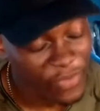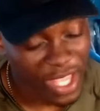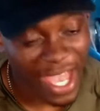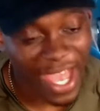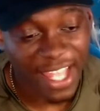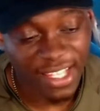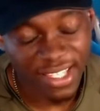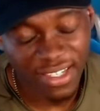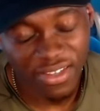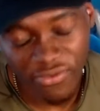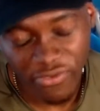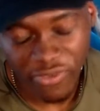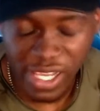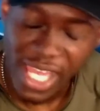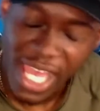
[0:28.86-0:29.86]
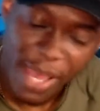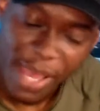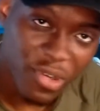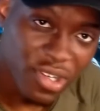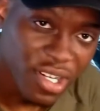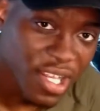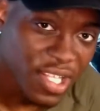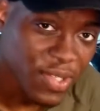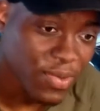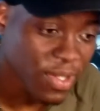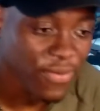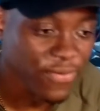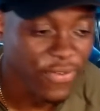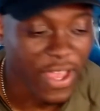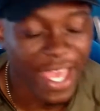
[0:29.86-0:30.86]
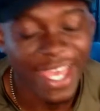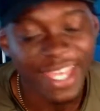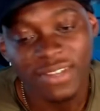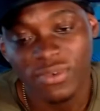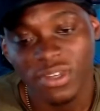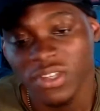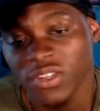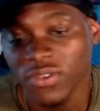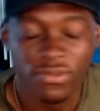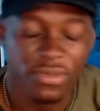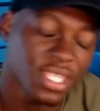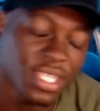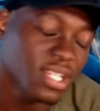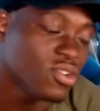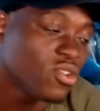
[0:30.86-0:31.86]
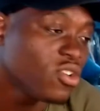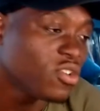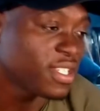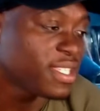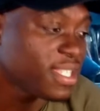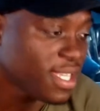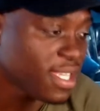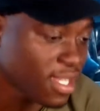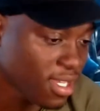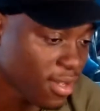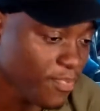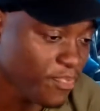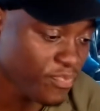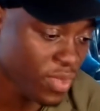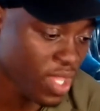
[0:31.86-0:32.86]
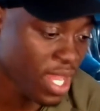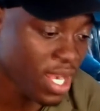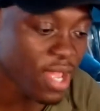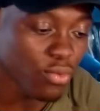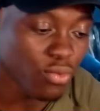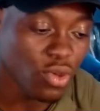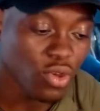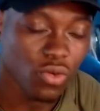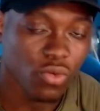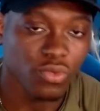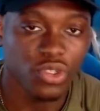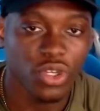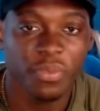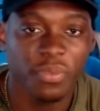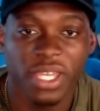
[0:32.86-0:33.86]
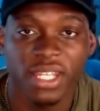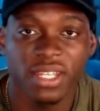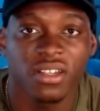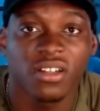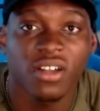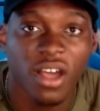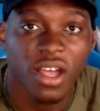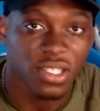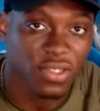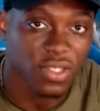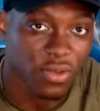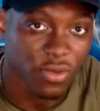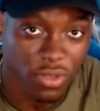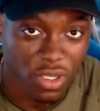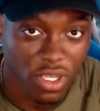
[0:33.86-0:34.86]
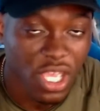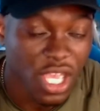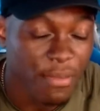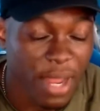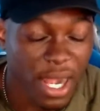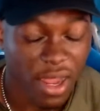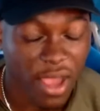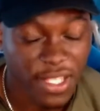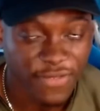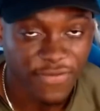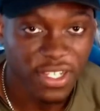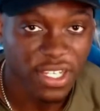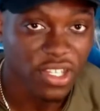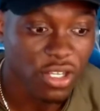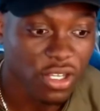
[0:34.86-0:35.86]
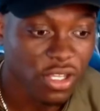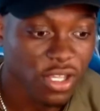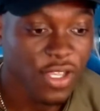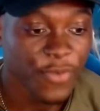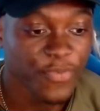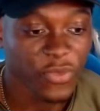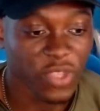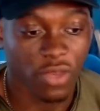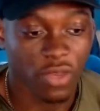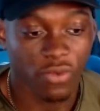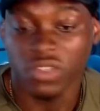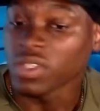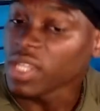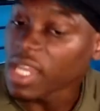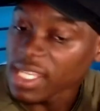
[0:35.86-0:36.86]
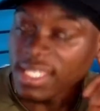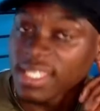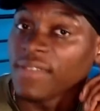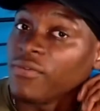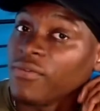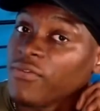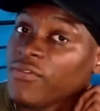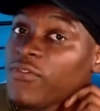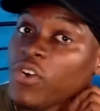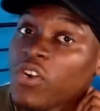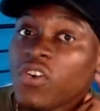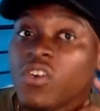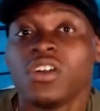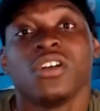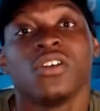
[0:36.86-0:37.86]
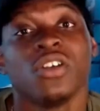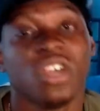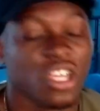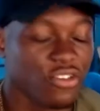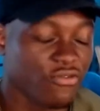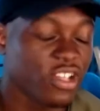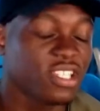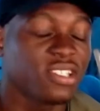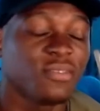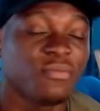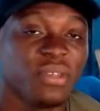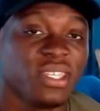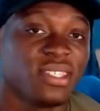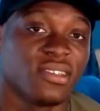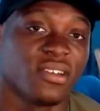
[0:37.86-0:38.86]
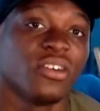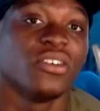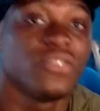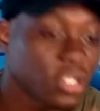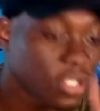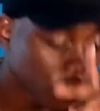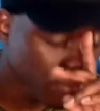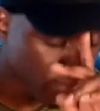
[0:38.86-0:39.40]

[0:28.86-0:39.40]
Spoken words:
And to recap on last week for anyone who did not see it, and I will drop it in the cards to my last video, which was 974. Rest in peace to Oden,